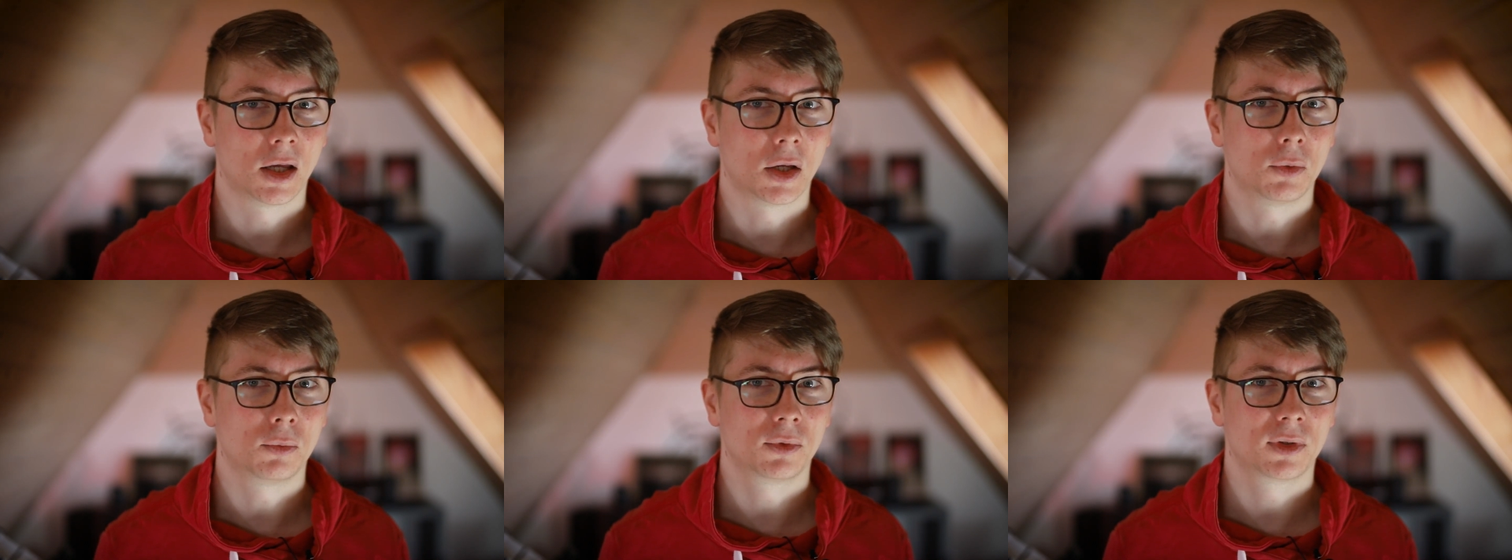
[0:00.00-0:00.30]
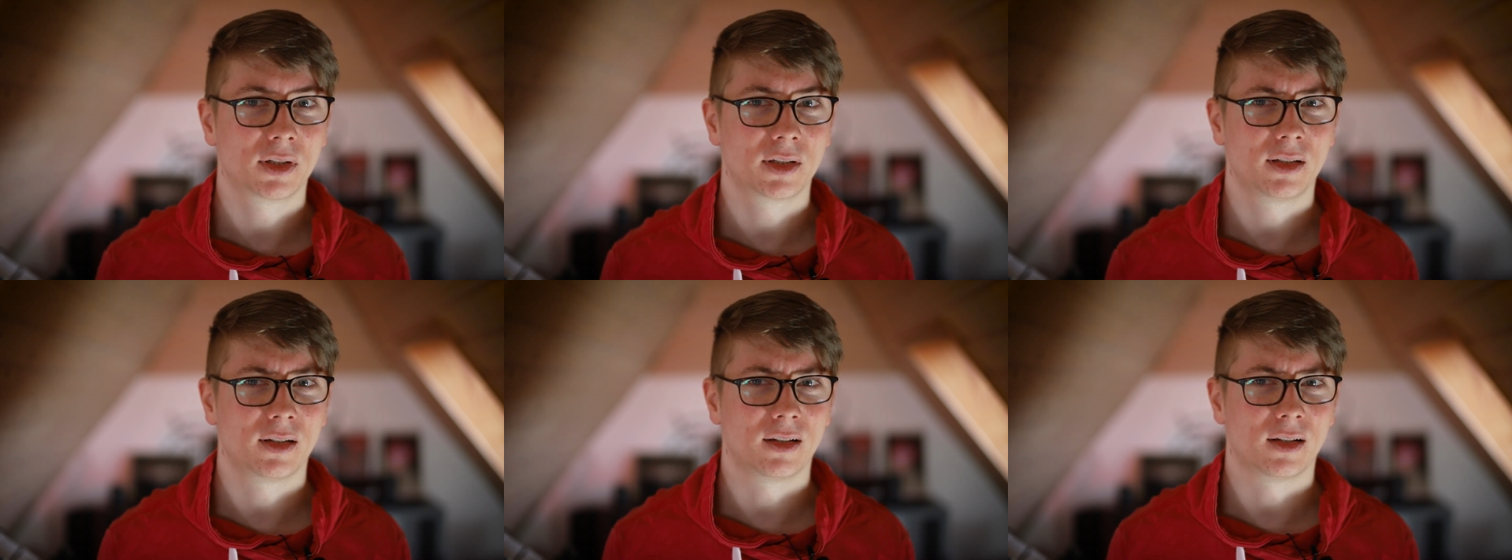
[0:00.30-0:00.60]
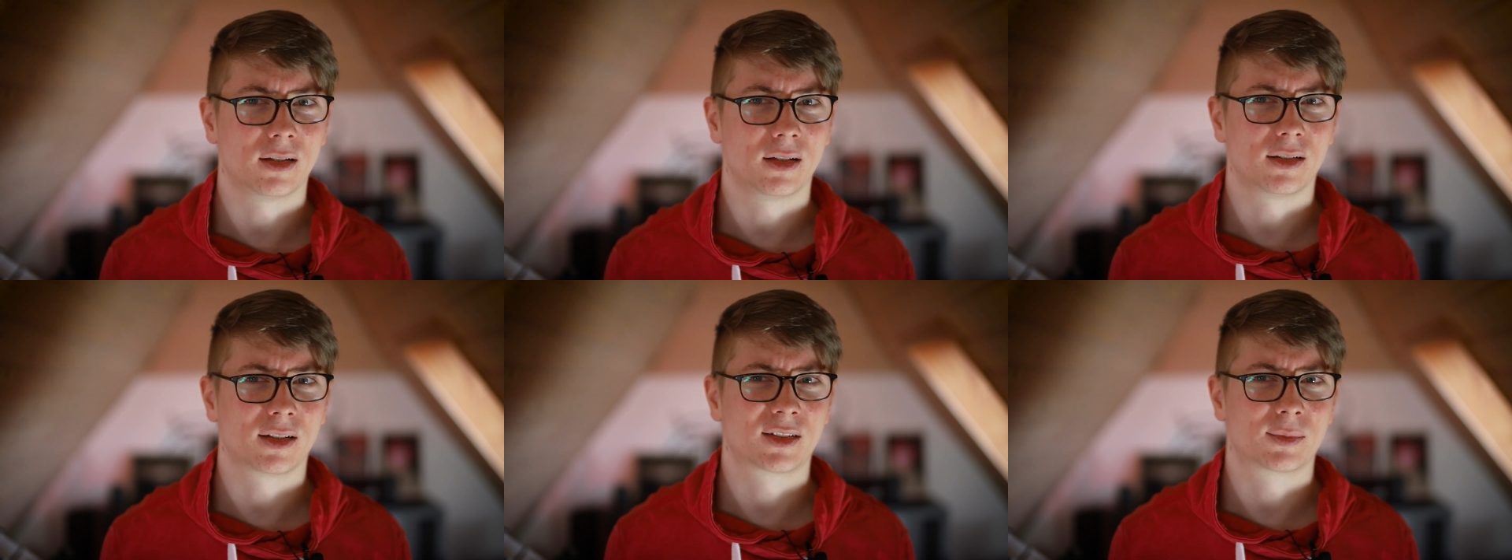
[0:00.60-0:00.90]

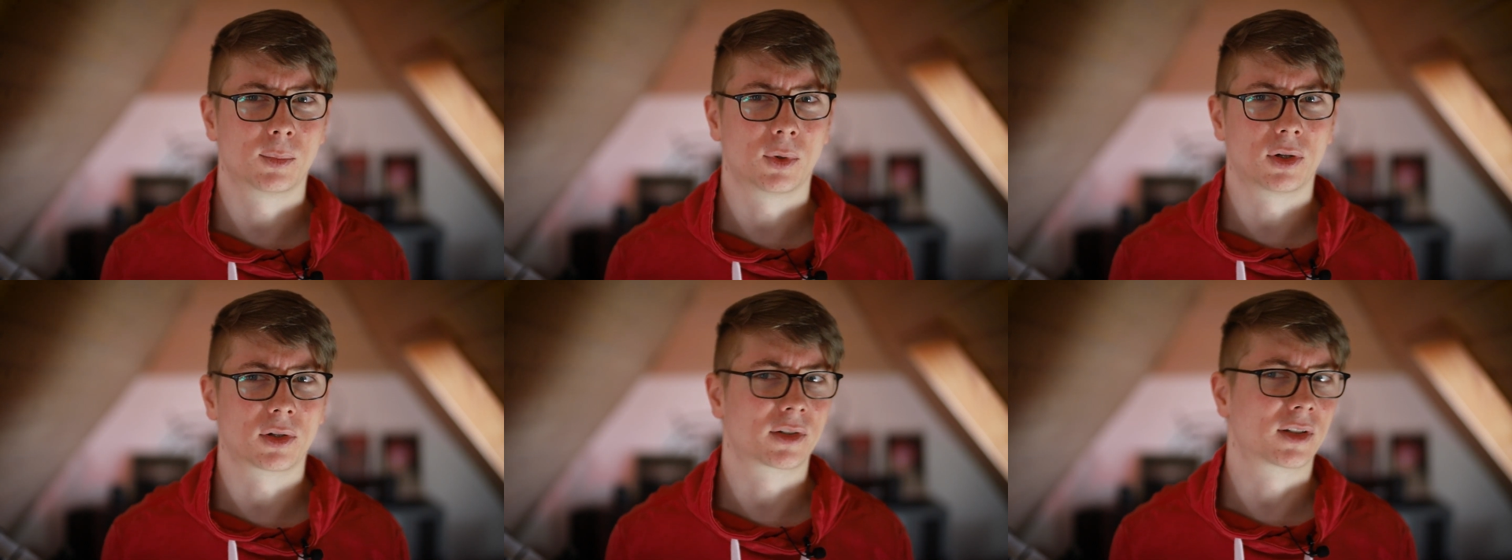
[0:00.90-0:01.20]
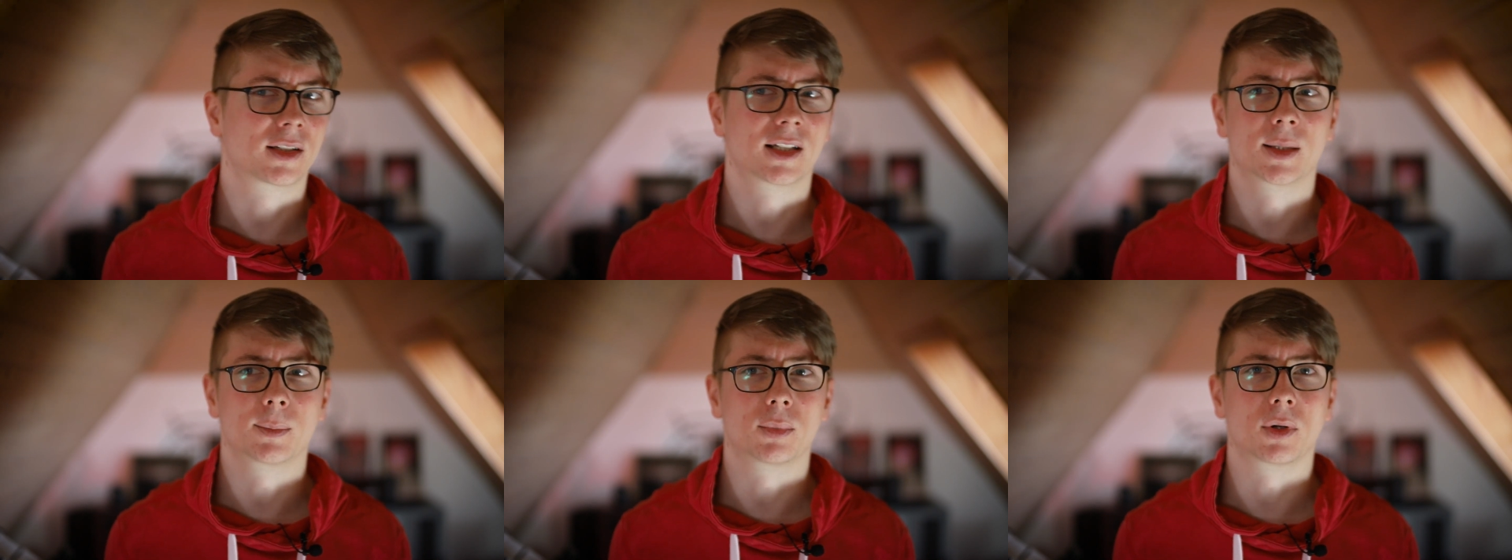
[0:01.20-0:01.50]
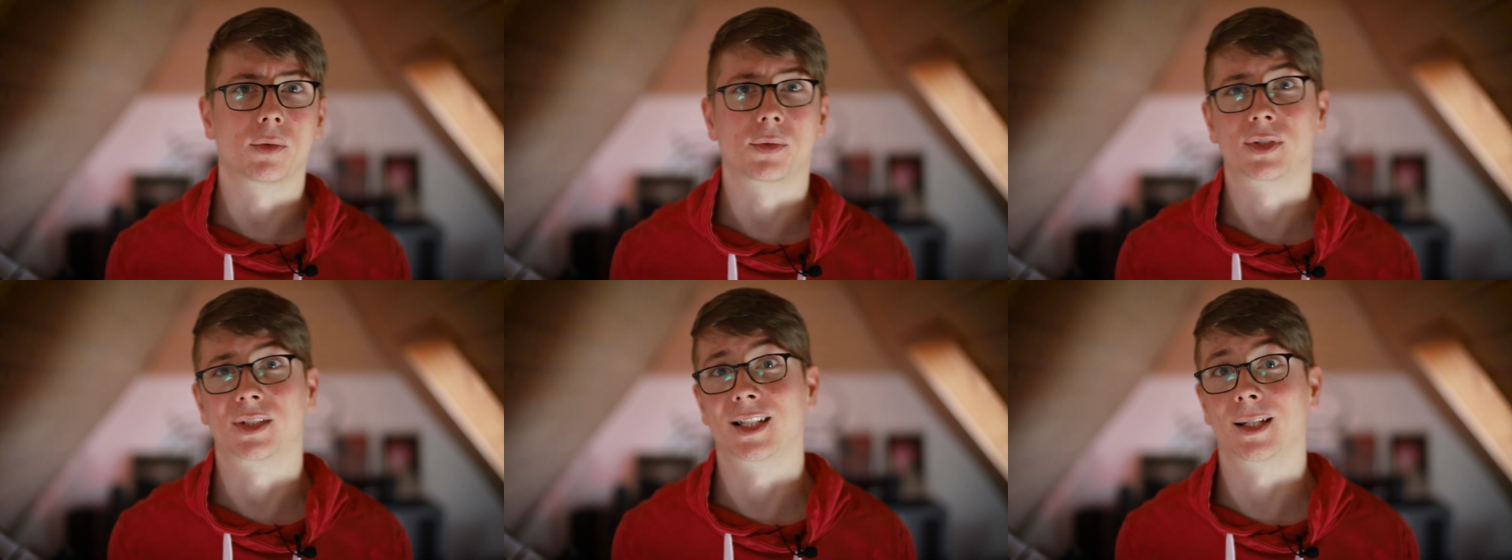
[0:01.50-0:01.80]
Only a small clip
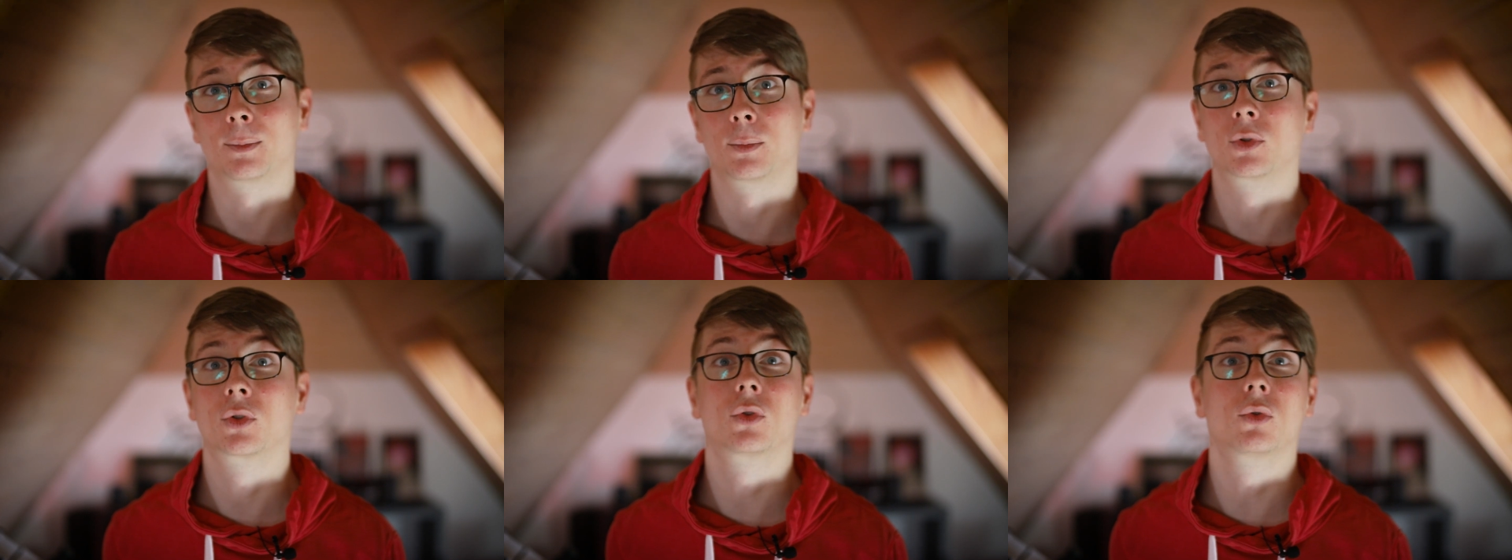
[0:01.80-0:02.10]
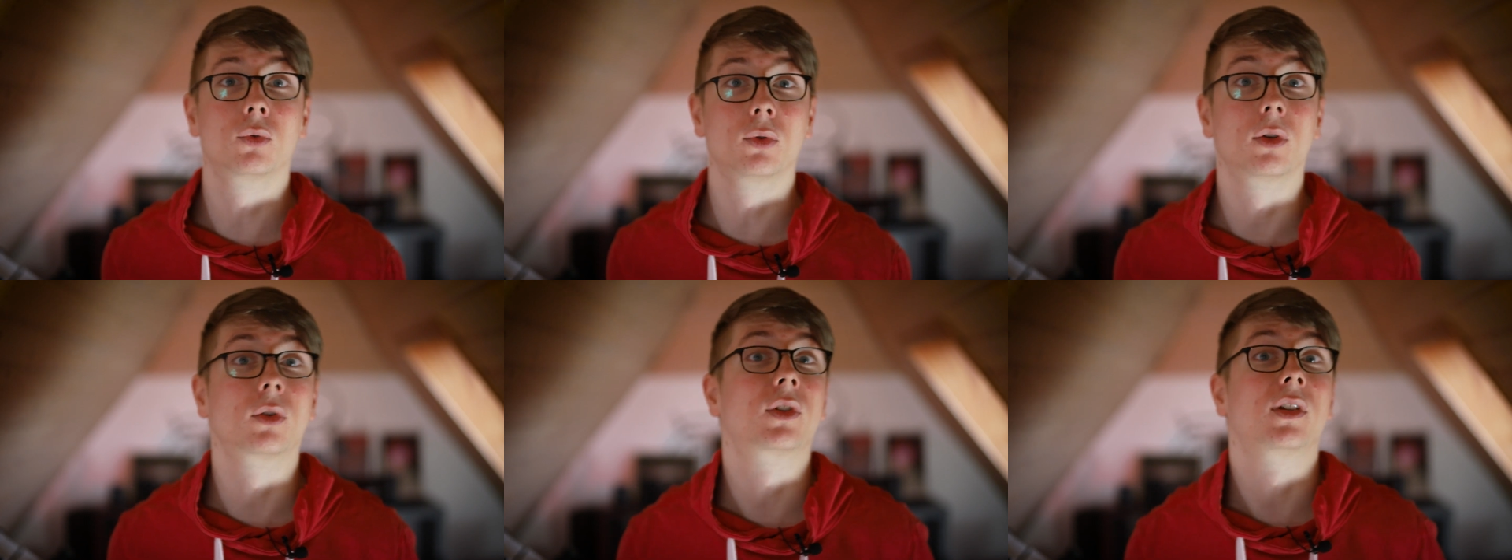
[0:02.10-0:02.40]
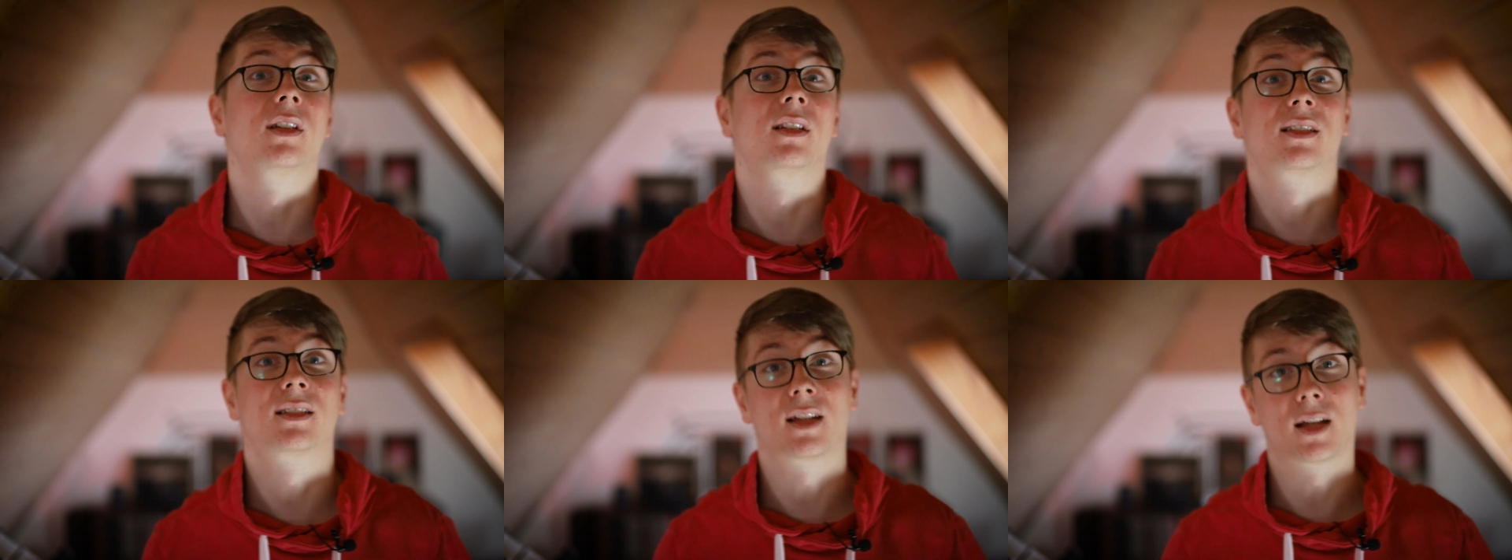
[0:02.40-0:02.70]
of some cool
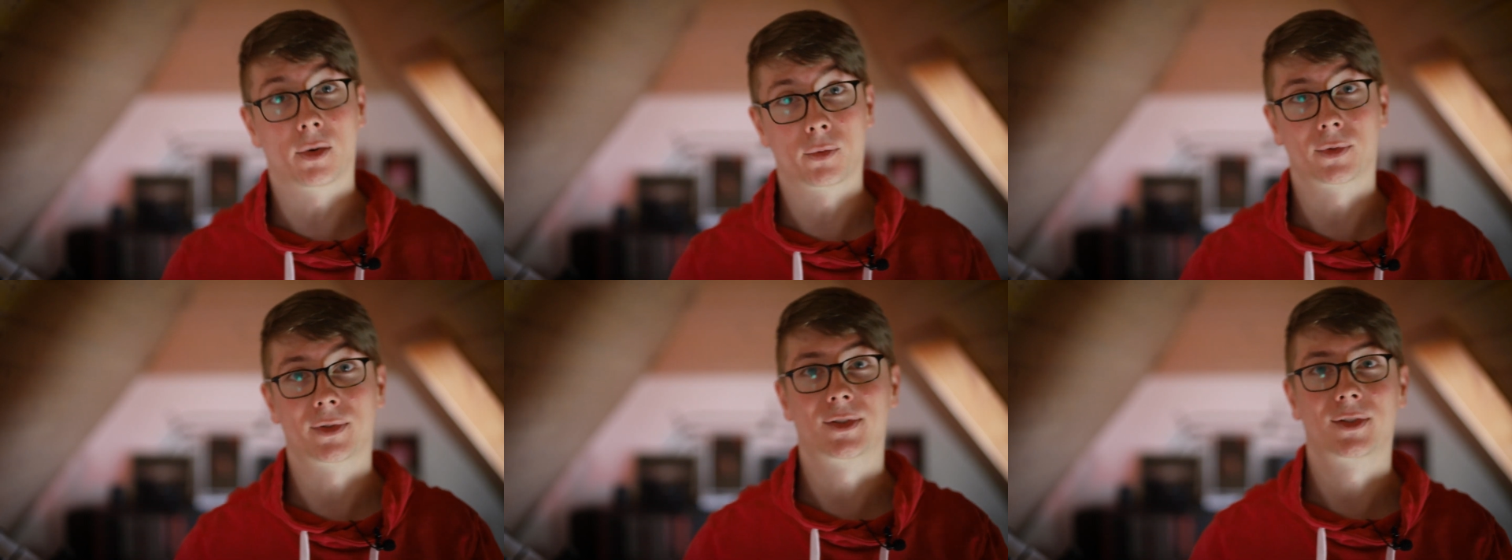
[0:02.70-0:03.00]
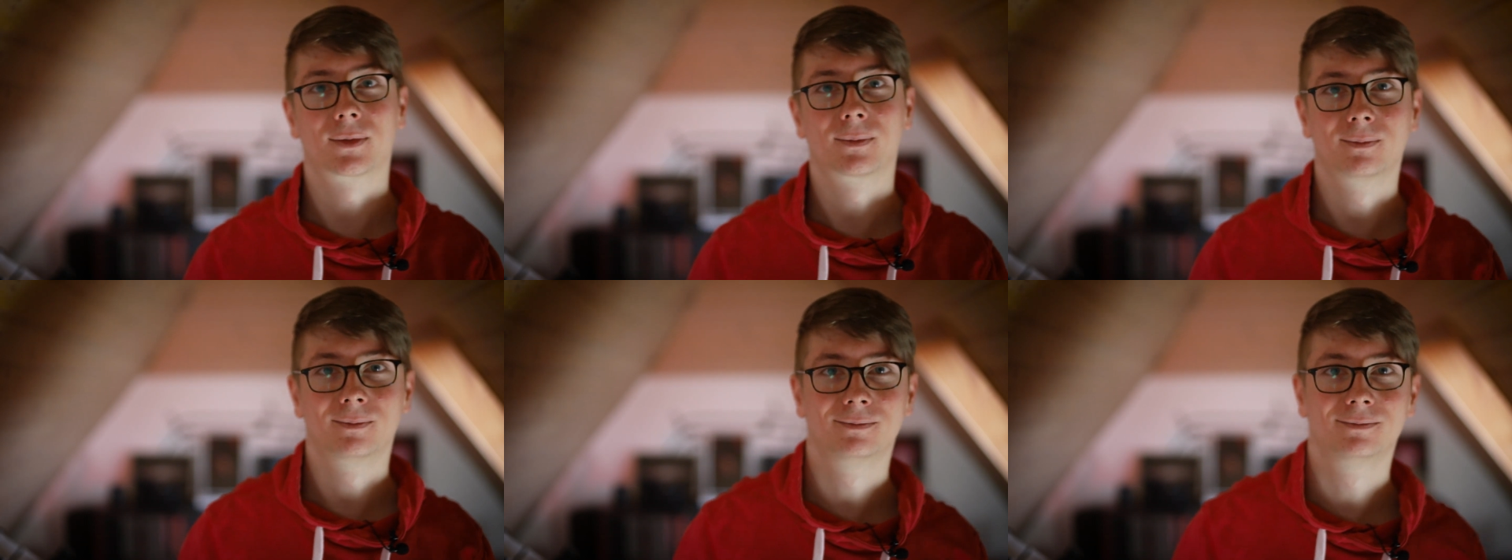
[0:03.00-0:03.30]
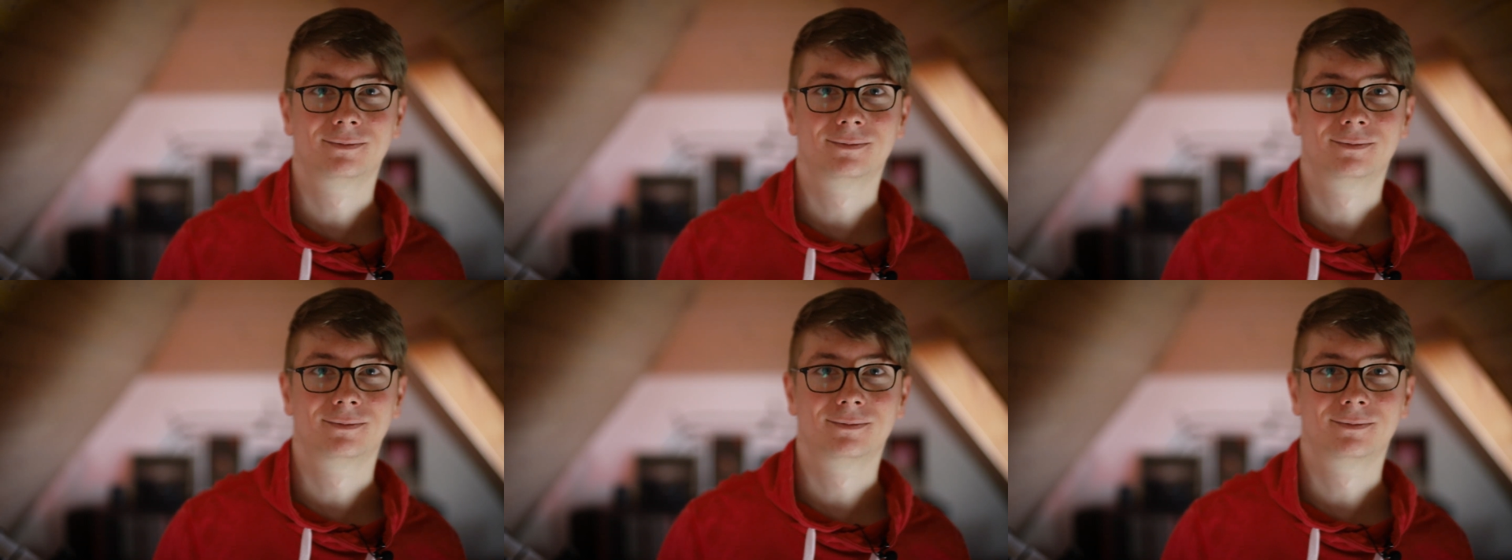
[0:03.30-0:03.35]
looking stars.